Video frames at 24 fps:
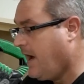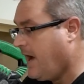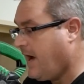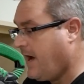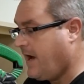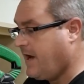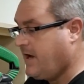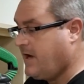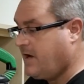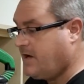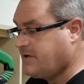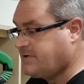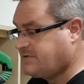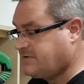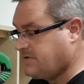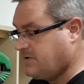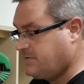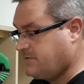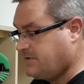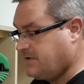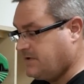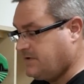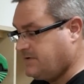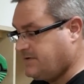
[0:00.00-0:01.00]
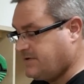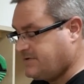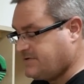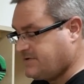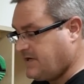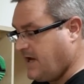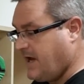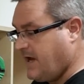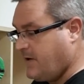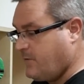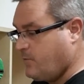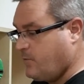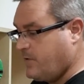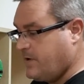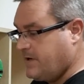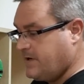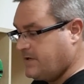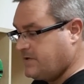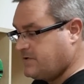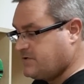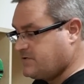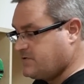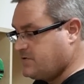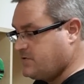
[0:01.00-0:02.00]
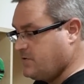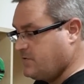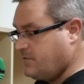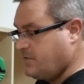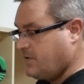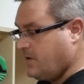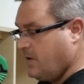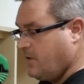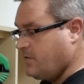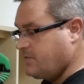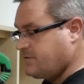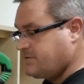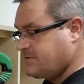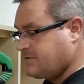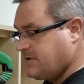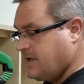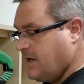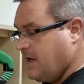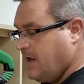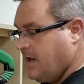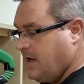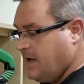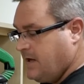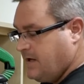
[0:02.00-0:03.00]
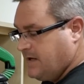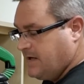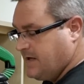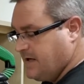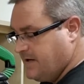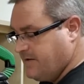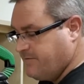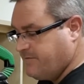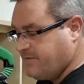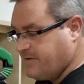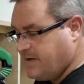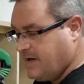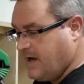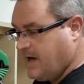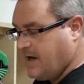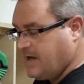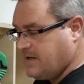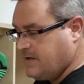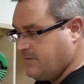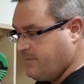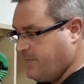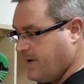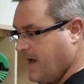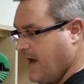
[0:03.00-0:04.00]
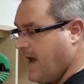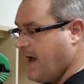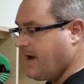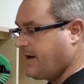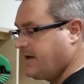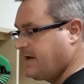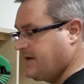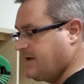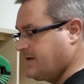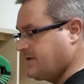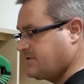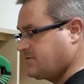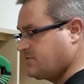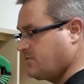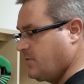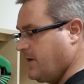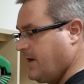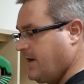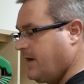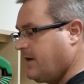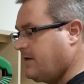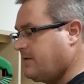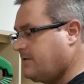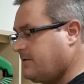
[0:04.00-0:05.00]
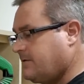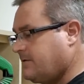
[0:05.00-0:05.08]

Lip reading: I also did the side wings, 2 coats, even on the back as well.